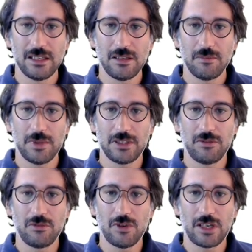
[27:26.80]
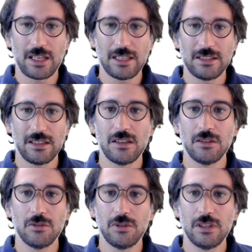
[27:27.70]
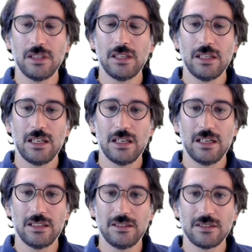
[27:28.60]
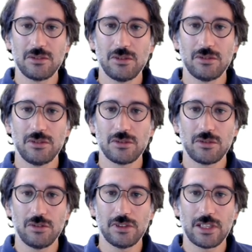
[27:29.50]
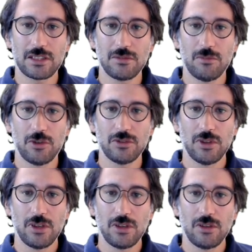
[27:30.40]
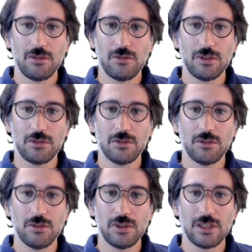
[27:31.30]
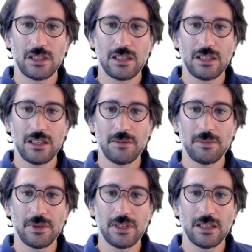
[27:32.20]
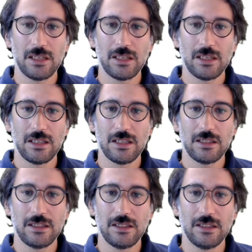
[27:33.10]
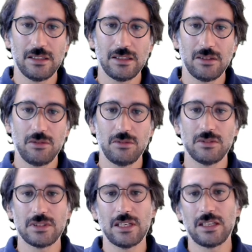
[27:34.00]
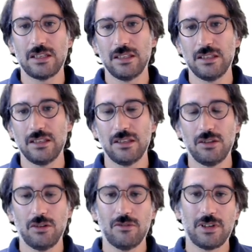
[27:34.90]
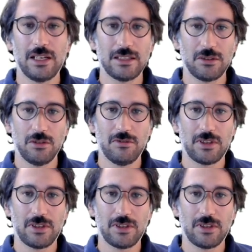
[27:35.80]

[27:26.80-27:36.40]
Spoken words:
But if you are getting into the discontinuous conduction mode, you need to keep the duty cycle lower and lower.